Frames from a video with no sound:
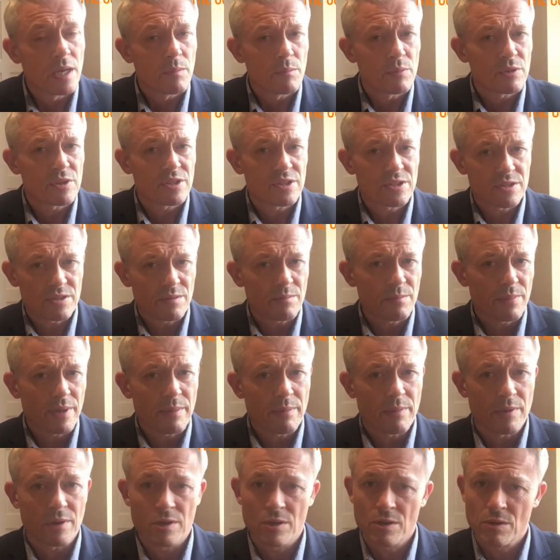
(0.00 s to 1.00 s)
but there's some
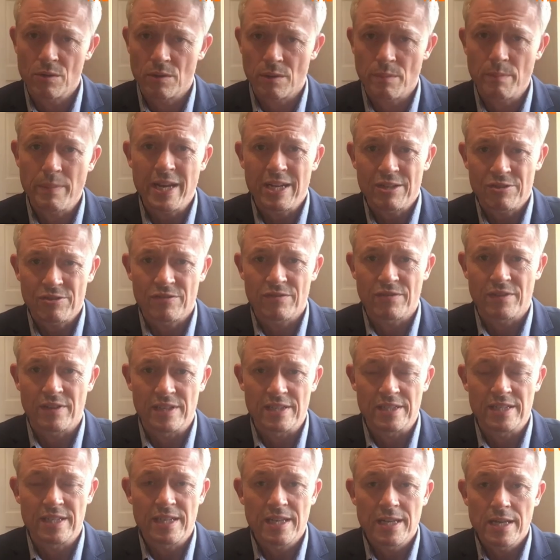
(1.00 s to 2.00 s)
people who are
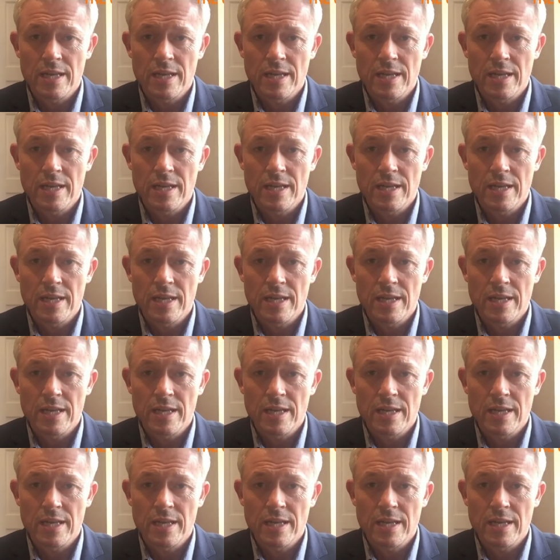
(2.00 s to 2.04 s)
petrified,